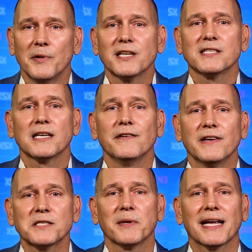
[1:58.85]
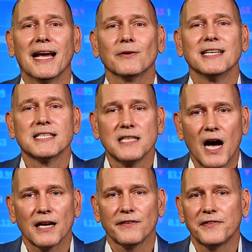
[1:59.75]
Because an investment account is
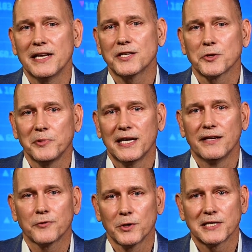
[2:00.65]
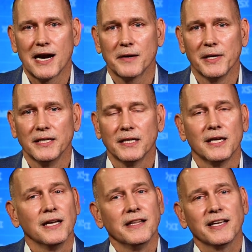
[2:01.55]
not a financial plan for retirement.
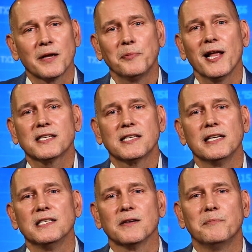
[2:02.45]
The complexities